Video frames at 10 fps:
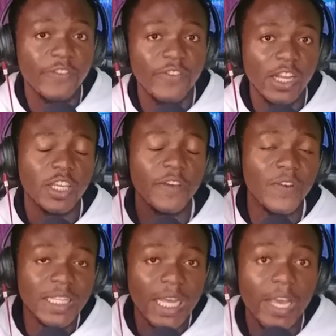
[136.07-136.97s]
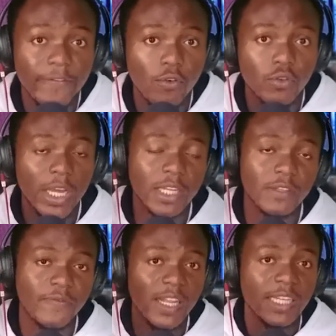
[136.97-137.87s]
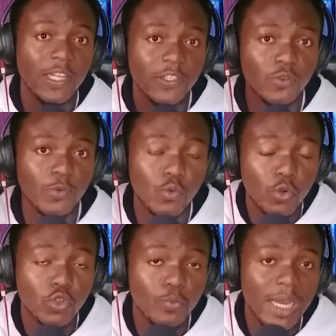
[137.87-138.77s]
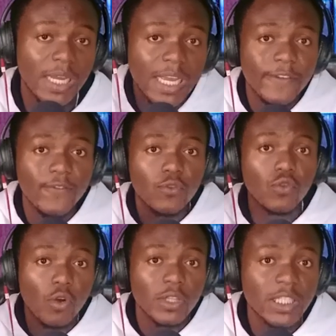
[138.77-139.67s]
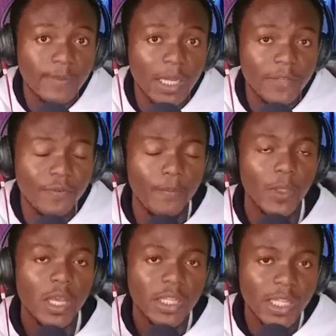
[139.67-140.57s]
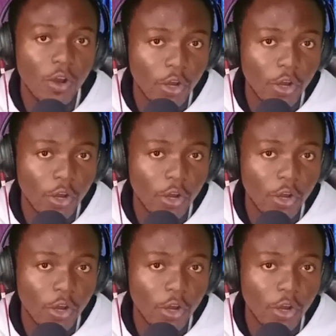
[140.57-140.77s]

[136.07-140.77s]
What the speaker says: if you are looking for an iPhone, and let's assume you want to buy an iPhone on this platform, now